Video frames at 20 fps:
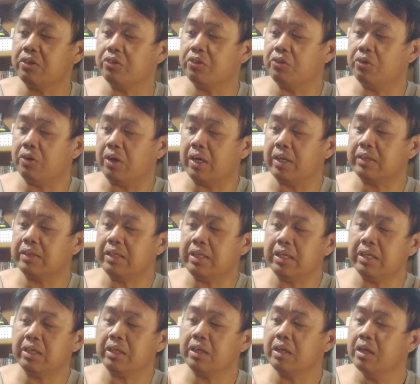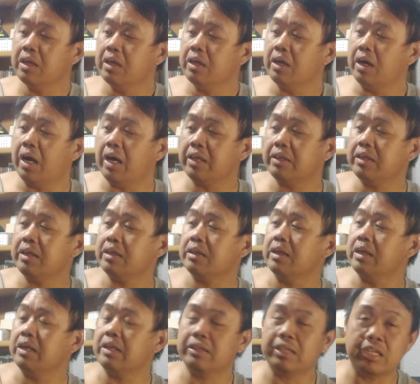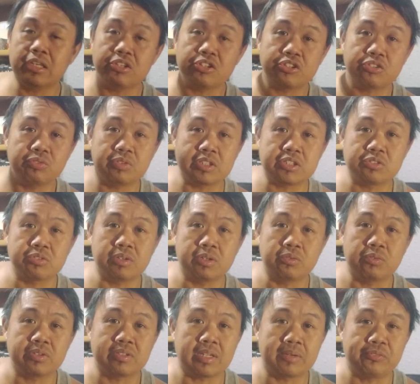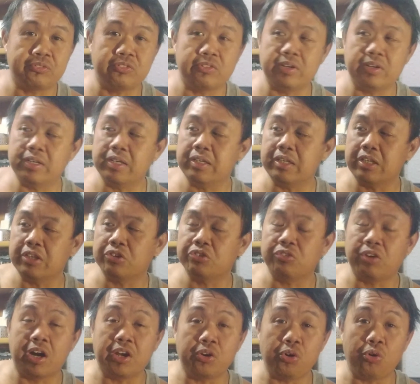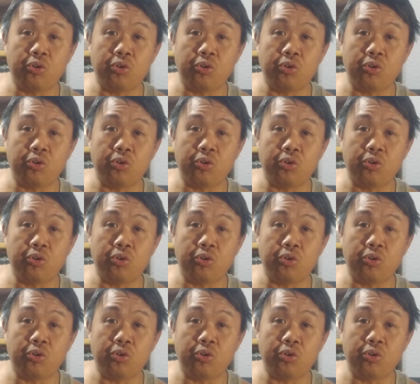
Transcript: So I think the Nintendo Switch 1 was upgraded into an